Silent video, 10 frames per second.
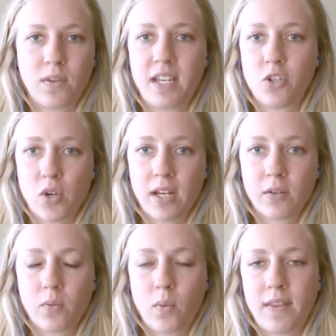they drink
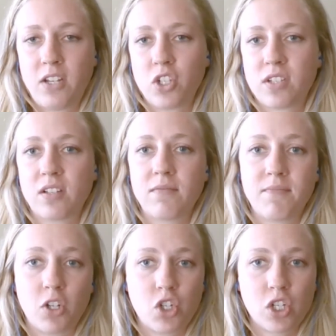when
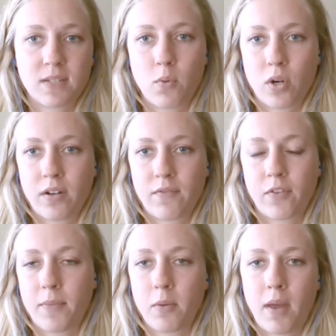they're just born
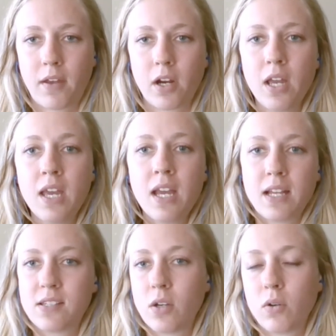from their mother. And
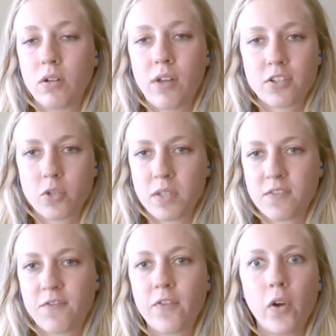so colostrum is
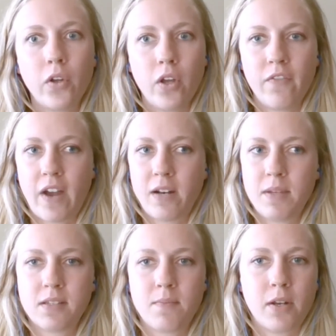full of
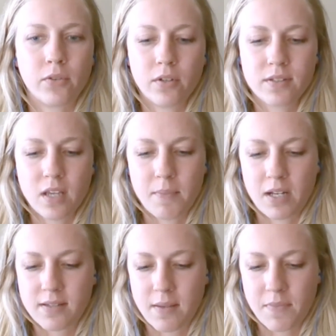vitamins and minerals. I mean,
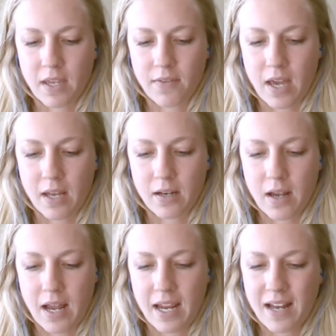it's something that
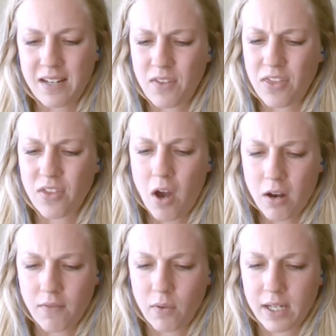I hadn't even thought
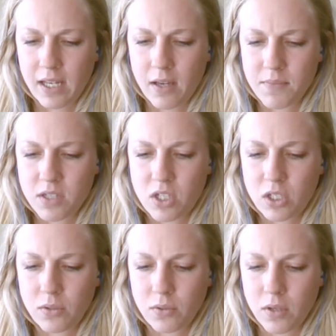of when it comes
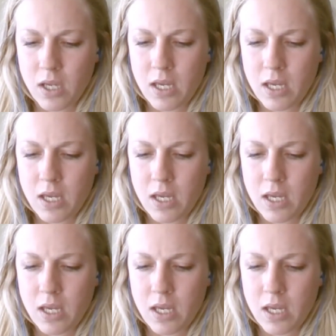to